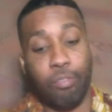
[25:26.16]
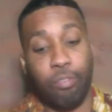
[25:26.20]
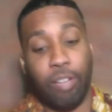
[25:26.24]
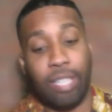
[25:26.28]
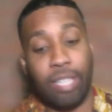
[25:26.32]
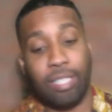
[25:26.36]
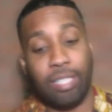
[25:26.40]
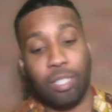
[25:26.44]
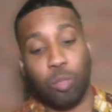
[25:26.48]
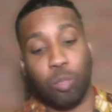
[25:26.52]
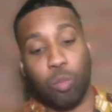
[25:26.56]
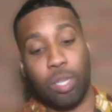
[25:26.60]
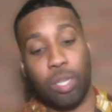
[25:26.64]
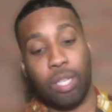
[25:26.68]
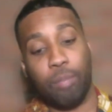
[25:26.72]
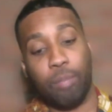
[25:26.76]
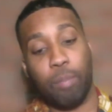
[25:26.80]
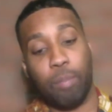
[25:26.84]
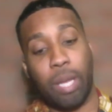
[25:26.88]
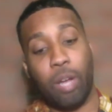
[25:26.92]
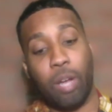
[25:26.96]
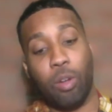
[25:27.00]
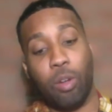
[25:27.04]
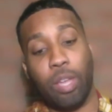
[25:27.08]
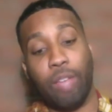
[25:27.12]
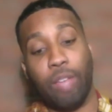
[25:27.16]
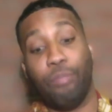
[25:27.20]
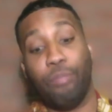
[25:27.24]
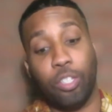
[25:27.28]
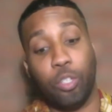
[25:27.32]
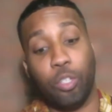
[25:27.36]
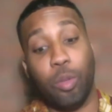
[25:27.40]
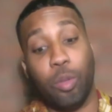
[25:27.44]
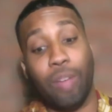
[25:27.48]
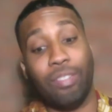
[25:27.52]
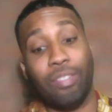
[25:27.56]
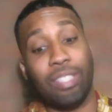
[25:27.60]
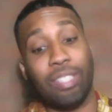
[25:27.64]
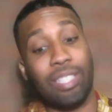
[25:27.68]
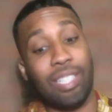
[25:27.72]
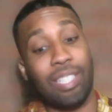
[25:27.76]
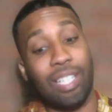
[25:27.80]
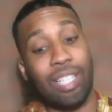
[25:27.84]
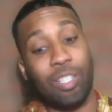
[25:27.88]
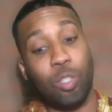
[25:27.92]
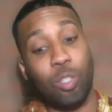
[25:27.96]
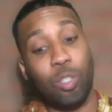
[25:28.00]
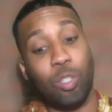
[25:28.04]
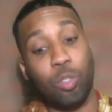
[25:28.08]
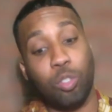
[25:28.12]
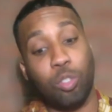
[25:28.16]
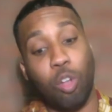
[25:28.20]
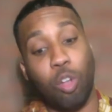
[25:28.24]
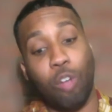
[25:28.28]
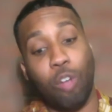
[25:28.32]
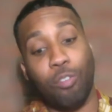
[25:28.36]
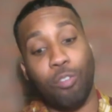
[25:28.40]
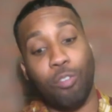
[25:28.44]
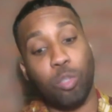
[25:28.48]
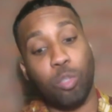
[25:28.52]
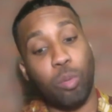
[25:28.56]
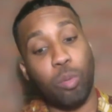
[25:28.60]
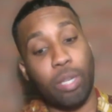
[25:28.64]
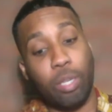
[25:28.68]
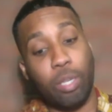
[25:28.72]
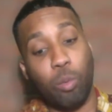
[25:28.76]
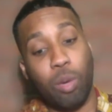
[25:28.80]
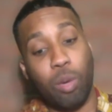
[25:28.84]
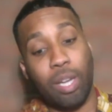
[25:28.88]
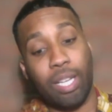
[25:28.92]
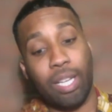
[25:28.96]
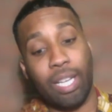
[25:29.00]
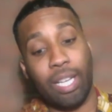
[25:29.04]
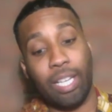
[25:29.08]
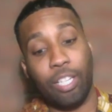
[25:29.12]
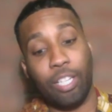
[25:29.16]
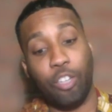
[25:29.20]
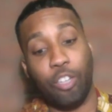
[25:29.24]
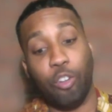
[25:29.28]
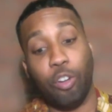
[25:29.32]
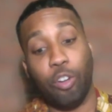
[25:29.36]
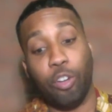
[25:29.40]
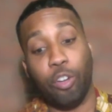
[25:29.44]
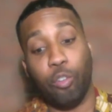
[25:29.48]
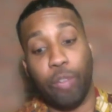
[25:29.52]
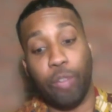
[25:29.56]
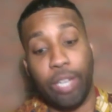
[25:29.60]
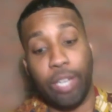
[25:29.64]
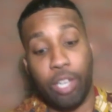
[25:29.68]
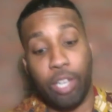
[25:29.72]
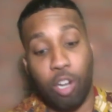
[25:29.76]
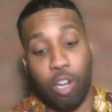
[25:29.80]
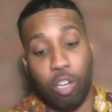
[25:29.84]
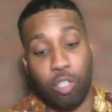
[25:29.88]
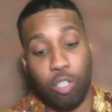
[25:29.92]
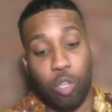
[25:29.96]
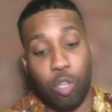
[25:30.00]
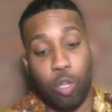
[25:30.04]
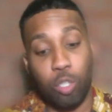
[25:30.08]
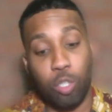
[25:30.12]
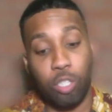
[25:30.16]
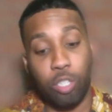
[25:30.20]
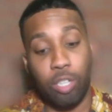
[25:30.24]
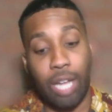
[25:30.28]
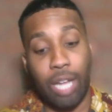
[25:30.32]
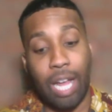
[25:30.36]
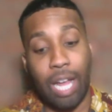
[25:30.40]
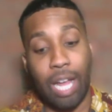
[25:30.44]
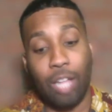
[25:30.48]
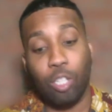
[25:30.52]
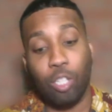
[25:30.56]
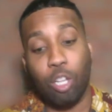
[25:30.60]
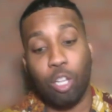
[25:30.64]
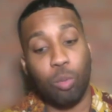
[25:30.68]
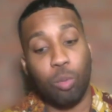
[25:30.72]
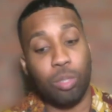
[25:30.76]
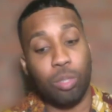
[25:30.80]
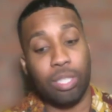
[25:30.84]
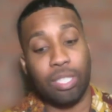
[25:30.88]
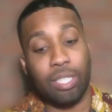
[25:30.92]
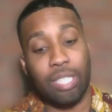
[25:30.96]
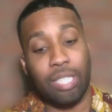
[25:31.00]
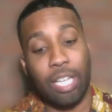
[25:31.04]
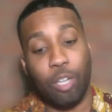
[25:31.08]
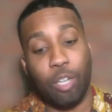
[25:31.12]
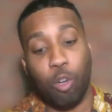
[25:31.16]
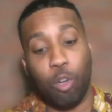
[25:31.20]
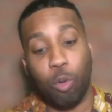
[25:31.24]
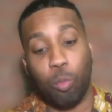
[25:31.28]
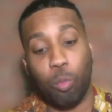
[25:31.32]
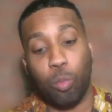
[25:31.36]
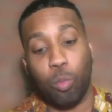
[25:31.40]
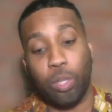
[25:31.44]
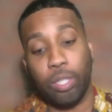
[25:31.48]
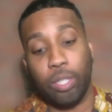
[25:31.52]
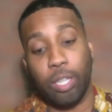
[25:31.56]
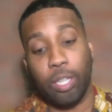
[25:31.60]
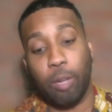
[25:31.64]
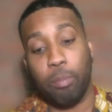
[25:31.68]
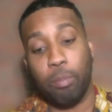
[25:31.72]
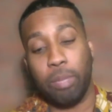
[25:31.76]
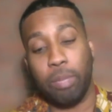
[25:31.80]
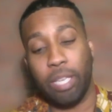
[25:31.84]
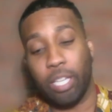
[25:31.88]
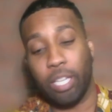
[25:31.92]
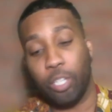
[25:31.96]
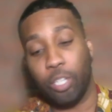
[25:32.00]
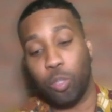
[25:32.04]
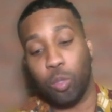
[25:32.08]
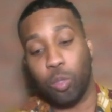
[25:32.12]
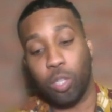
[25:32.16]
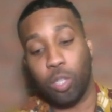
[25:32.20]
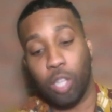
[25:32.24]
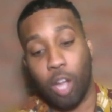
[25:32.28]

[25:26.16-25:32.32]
Francis. What about if you have a son who's over 21 and you're a green card holder? How long will it take, or will there be a new